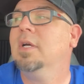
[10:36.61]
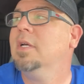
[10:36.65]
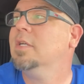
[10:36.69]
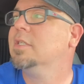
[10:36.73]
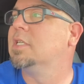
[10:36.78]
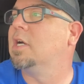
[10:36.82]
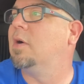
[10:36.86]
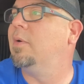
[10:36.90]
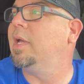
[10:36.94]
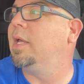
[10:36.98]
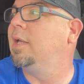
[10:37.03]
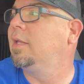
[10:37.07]

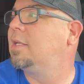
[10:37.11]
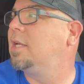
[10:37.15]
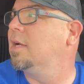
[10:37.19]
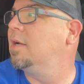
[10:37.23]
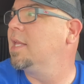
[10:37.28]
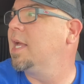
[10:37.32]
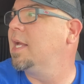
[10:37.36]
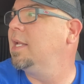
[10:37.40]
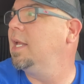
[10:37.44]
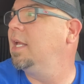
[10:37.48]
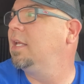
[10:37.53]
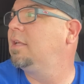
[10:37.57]
So until
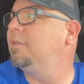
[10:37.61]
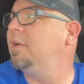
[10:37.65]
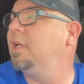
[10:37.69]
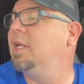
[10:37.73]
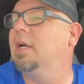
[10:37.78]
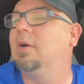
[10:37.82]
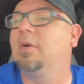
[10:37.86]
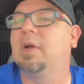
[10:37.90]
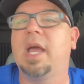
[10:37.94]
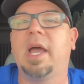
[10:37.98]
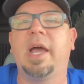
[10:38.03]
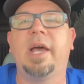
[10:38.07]
that next
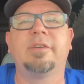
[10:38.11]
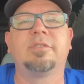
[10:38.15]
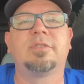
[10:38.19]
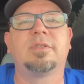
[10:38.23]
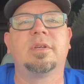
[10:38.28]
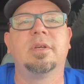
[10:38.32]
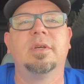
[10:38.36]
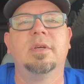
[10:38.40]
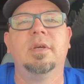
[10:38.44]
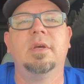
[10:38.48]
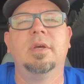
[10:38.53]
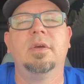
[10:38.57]
video, guys,
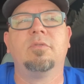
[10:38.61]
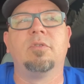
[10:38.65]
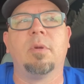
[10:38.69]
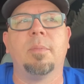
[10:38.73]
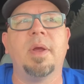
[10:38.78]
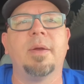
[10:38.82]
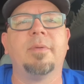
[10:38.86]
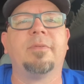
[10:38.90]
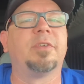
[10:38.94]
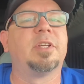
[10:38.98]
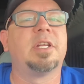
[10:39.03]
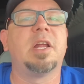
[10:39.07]

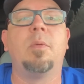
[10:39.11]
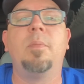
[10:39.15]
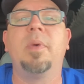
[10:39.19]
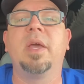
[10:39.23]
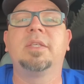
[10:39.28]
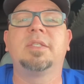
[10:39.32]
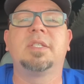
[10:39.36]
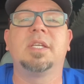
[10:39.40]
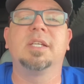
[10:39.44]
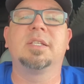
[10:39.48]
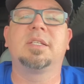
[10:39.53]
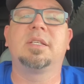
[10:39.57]
remember, if it don't make
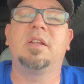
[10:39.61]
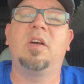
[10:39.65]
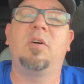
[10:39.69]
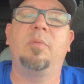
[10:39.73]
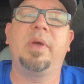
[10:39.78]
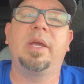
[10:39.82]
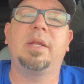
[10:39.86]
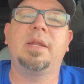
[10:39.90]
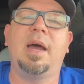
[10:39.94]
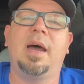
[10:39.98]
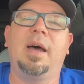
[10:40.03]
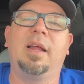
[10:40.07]
sense, it don't
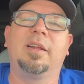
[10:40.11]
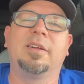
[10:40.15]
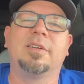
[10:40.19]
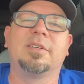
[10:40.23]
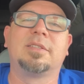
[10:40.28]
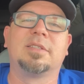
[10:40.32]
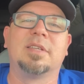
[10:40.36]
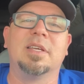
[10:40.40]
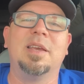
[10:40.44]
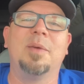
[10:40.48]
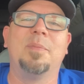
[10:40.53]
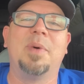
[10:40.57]
make dollars.
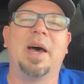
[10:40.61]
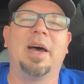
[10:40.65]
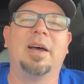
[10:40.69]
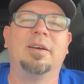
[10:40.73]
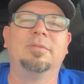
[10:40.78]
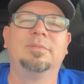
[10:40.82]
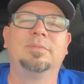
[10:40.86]
See you, bye.